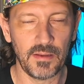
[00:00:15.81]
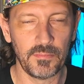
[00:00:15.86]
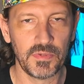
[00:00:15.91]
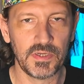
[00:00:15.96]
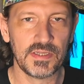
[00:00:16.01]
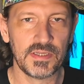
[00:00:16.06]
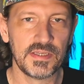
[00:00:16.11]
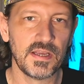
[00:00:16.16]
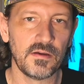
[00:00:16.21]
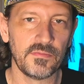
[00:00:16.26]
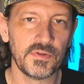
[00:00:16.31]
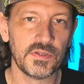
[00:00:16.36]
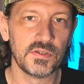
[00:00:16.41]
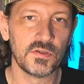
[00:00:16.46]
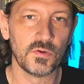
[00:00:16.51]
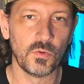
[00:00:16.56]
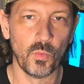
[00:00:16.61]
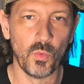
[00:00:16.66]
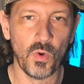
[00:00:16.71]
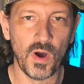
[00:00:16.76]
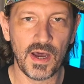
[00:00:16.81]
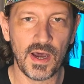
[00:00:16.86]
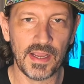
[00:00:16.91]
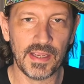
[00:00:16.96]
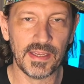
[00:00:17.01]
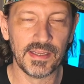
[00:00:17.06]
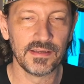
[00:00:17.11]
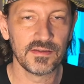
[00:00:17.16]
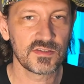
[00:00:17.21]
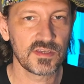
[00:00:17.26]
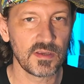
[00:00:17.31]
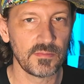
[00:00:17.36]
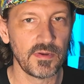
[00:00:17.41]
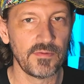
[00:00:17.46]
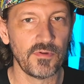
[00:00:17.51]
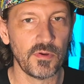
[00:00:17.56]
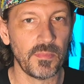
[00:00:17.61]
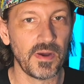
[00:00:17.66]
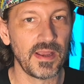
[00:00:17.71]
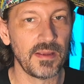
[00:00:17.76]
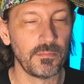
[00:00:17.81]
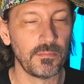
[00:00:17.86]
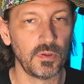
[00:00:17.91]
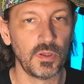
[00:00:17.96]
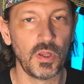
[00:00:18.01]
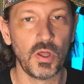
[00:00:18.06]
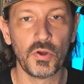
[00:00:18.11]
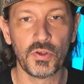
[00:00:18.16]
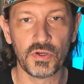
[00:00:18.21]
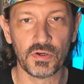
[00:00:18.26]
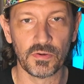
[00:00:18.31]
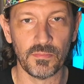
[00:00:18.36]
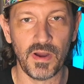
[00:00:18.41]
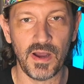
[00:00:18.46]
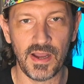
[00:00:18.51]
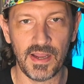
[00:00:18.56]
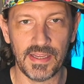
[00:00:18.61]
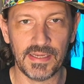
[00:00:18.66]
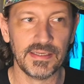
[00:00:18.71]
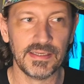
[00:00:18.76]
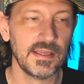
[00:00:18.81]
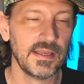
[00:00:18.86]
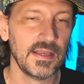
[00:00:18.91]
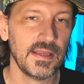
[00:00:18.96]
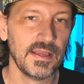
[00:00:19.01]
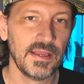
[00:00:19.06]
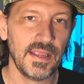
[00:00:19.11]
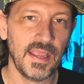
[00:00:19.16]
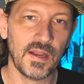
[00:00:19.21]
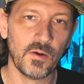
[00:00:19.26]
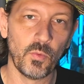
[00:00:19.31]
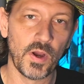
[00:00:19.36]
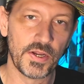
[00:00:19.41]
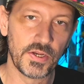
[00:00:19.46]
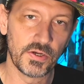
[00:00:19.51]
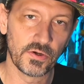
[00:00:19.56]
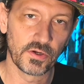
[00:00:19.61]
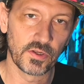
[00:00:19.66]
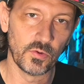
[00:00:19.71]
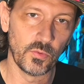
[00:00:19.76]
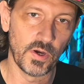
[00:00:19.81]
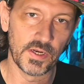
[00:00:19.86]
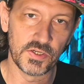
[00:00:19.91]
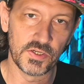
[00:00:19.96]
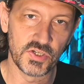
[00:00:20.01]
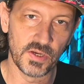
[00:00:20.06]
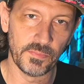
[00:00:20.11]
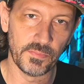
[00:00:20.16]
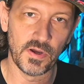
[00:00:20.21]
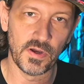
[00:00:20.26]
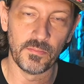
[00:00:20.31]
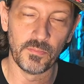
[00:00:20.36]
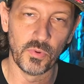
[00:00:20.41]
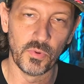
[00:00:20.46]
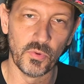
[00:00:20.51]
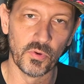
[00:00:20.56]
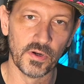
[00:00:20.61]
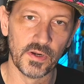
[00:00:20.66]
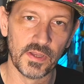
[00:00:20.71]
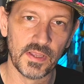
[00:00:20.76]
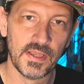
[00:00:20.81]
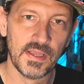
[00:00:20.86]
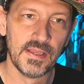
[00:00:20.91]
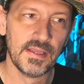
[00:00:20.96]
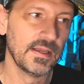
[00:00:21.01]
I'm going to delve into why. Some of it might blow your mind and why you're going to want to jump on board.